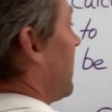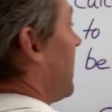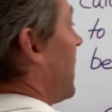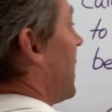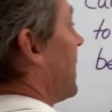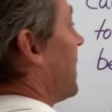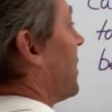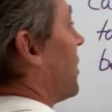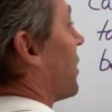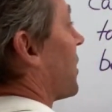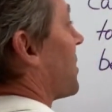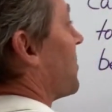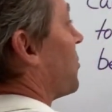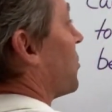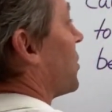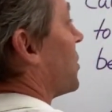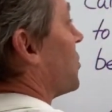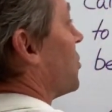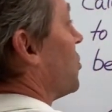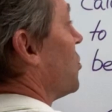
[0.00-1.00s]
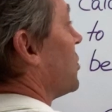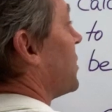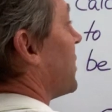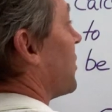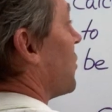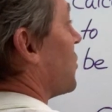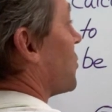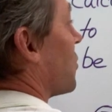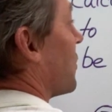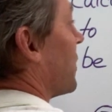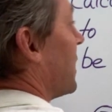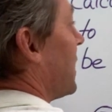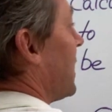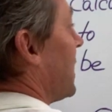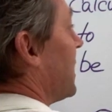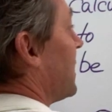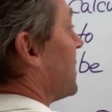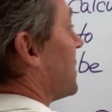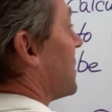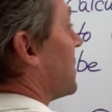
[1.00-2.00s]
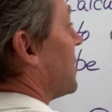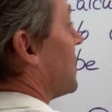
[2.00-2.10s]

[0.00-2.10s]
and then I can put the 2 zeros on the end,